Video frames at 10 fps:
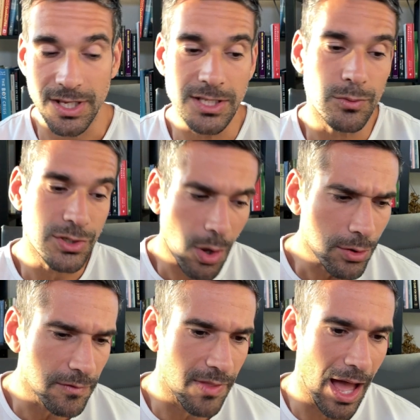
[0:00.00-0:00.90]
And as a
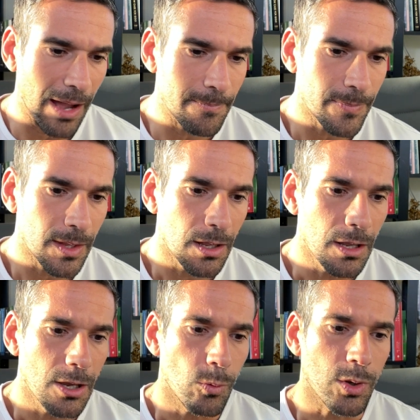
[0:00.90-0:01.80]
result of that,
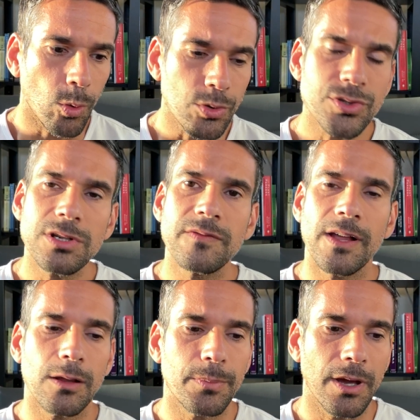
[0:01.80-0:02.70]
we also
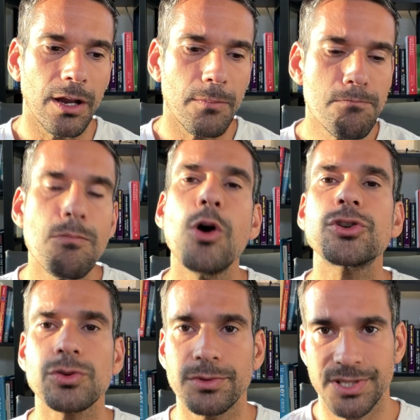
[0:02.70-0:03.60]
develop an
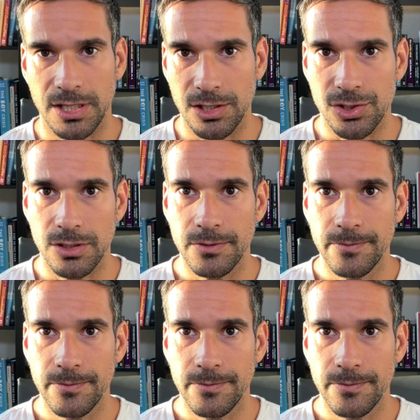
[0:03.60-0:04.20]
emotional signature.